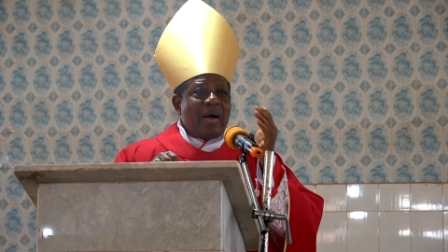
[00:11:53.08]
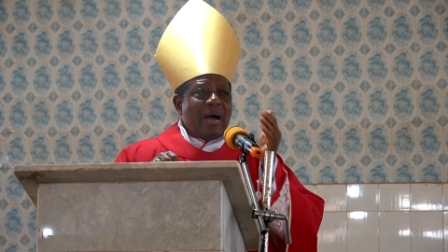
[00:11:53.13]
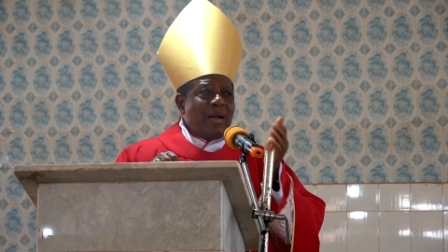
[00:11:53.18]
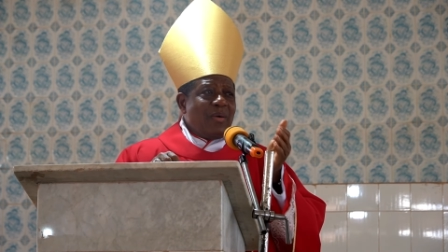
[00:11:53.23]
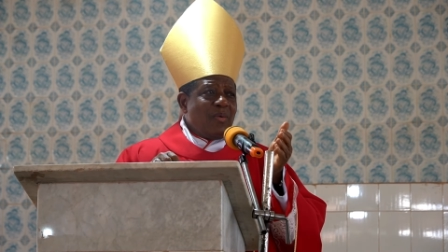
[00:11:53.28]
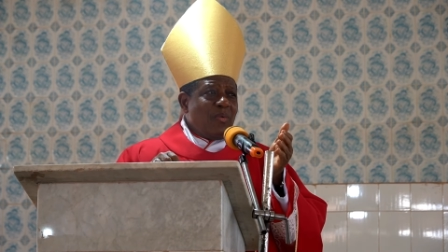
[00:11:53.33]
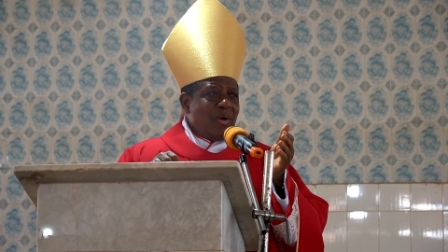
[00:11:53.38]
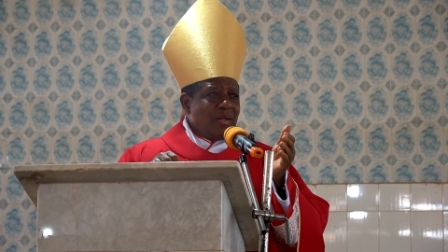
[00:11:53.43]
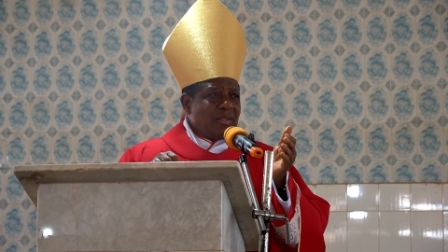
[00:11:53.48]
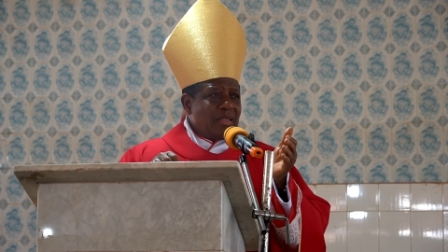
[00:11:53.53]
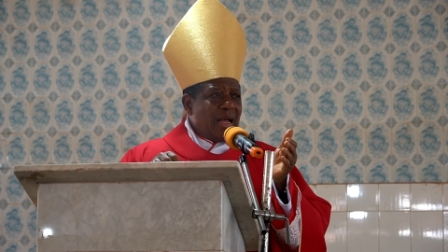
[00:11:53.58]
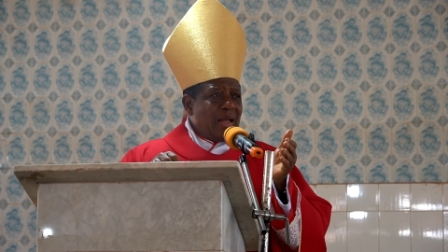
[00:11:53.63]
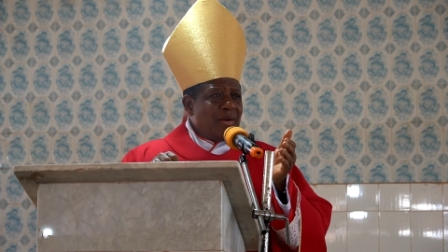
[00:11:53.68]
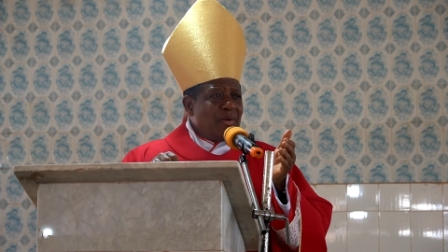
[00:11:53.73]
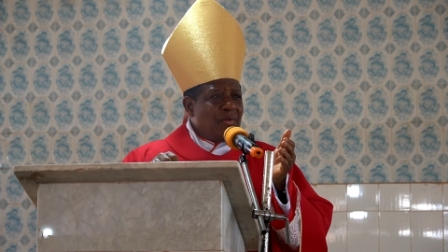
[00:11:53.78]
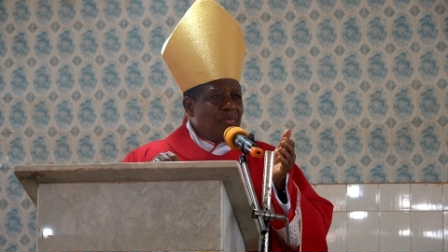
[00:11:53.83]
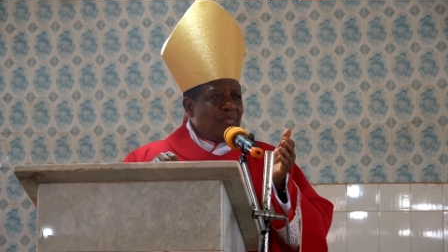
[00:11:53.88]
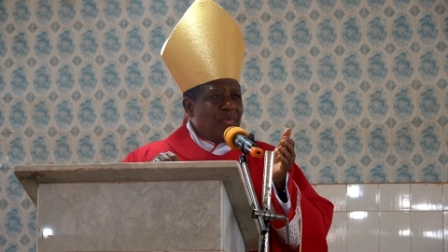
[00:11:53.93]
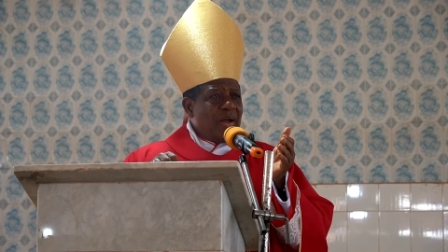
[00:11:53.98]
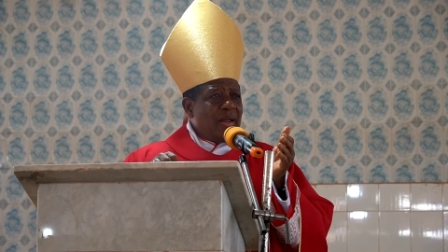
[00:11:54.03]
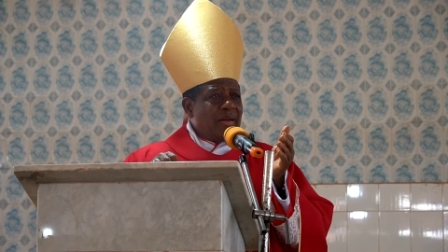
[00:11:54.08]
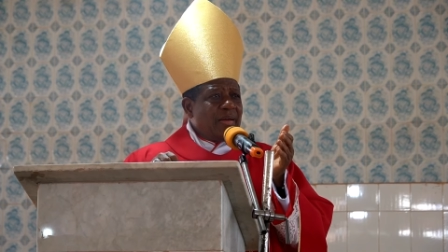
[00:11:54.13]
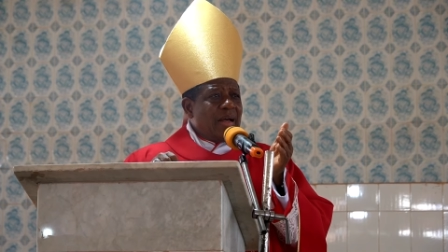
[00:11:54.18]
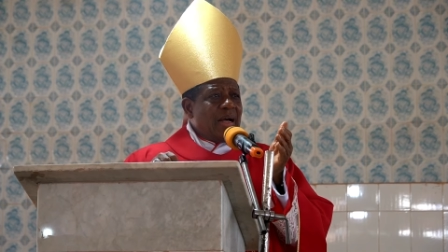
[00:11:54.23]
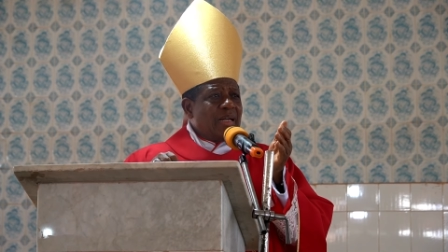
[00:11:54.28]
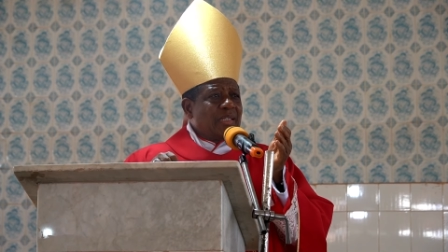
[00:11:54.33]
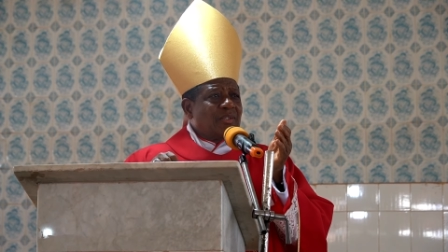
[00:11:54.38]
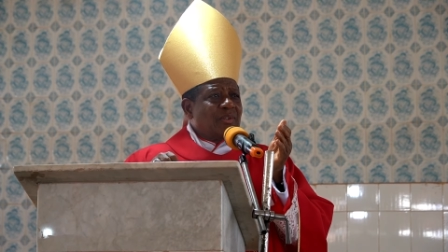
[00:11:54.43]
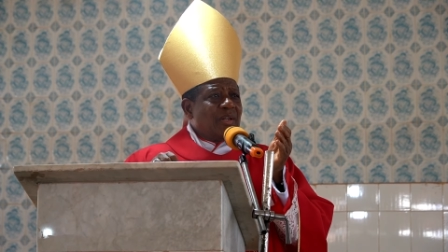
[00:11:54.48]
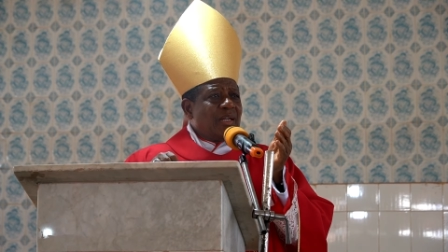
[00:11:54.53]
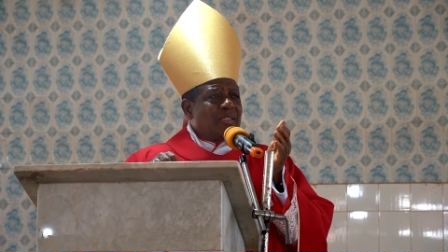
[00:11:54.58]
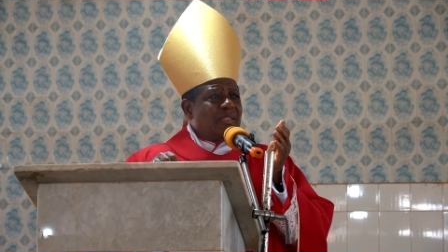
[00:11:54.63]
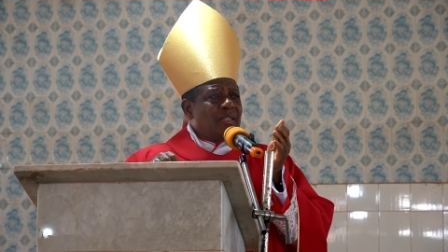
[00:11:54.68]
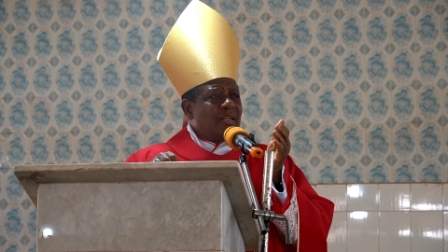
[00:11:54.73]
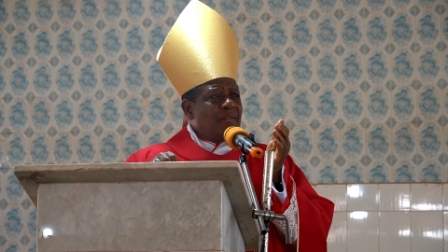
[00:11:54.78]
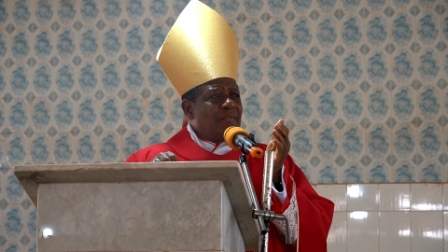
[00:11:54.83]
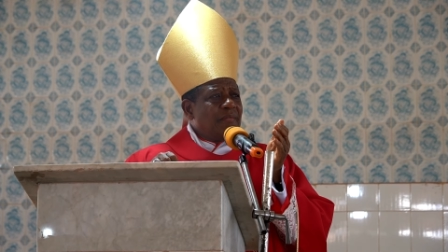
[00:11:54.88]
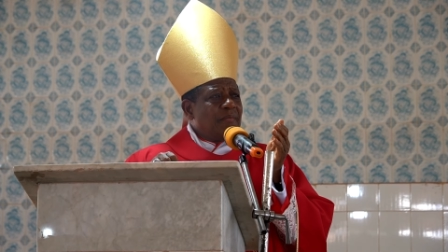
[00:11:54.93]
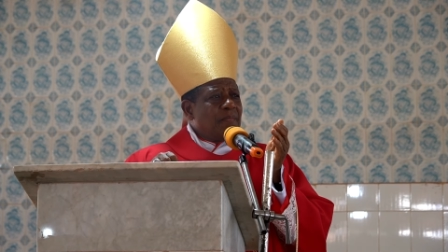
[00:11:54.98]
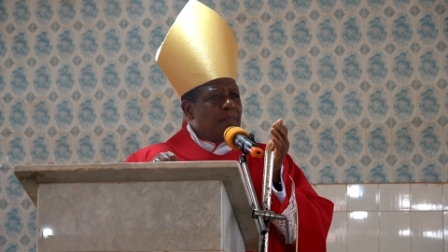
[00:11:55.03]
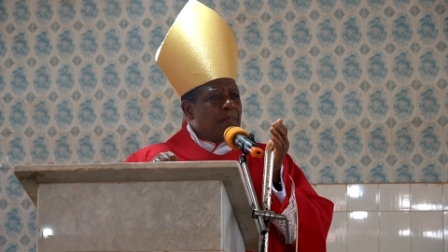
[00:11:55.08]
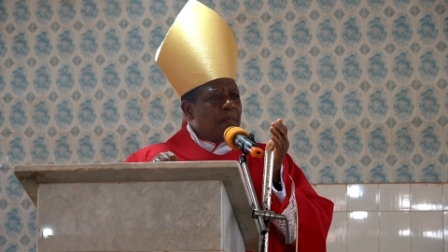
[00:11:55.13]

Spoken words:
And you find, ask yourself,